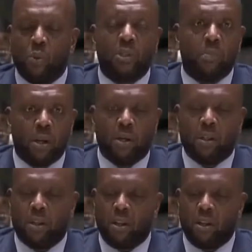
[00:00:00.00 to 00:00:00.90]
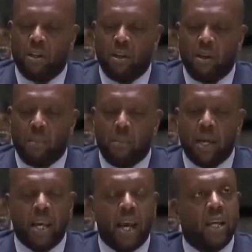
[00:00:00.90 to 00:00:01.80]
was birthed
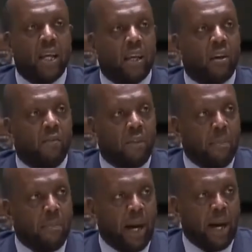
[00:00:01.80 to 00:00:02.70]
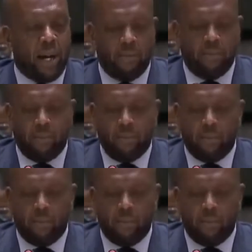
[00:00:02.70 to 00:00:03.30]
by the ending of empire.